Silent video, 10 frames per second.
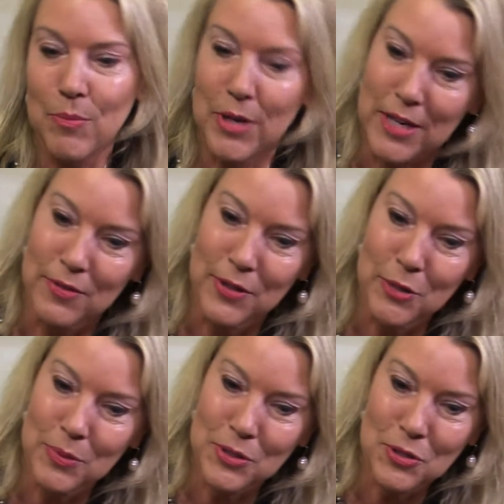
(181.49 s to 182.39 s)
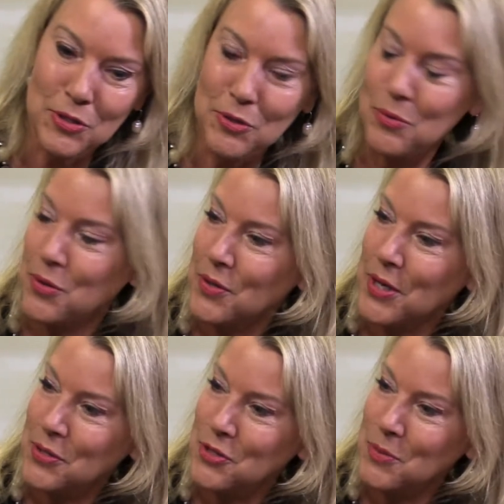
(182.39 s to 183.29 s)
Might have a little bit to do with
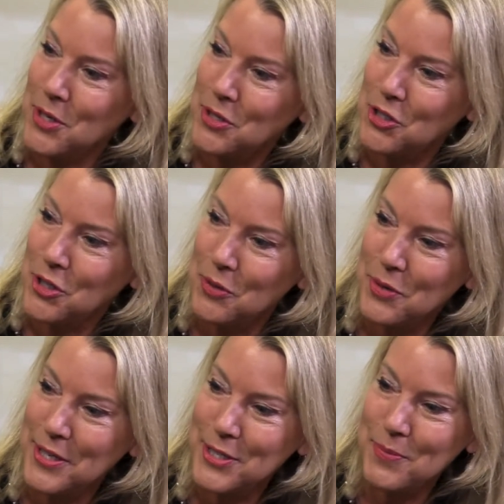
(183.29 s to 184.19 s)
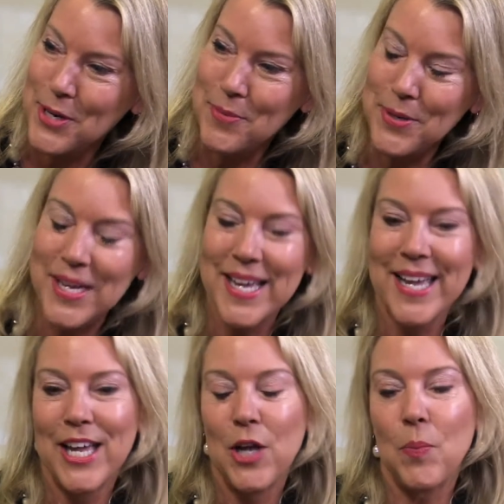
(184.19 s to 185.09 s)
uh, too many chicken wings, maybe.
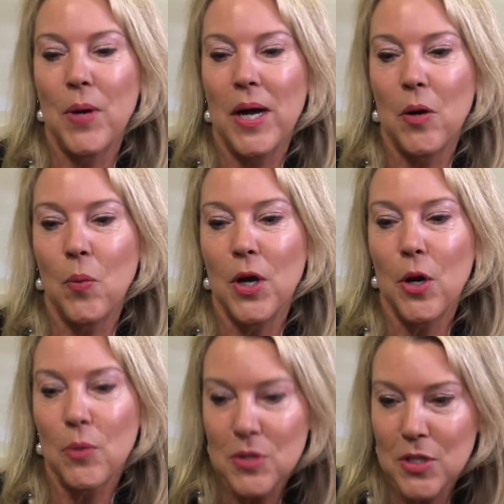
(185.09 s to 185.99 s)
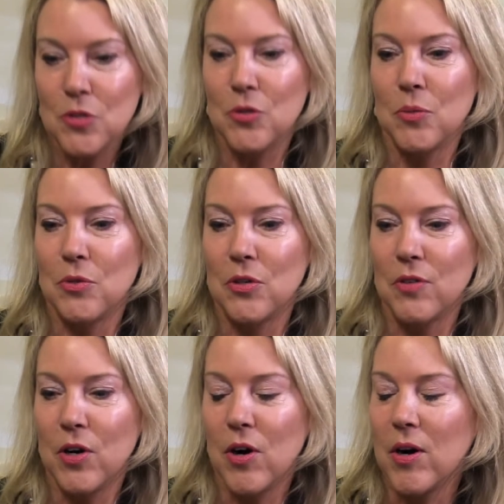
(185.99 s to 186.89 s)
Sure. But we always need to improve
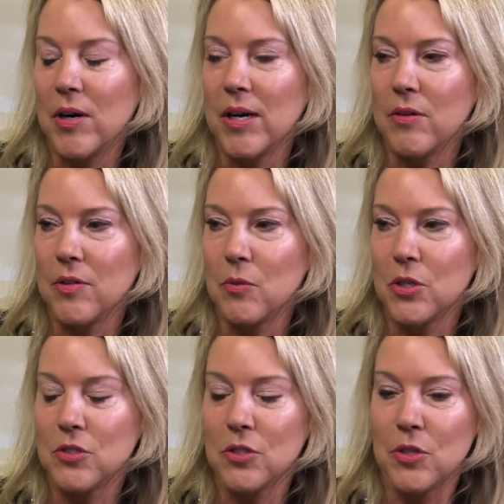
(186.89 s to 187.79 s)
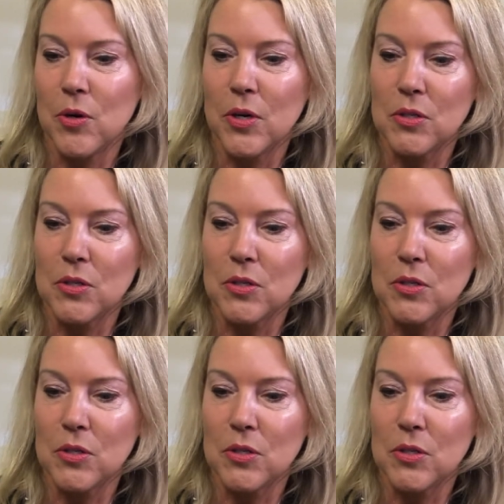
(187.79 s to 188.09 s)
our heart health in Western New York.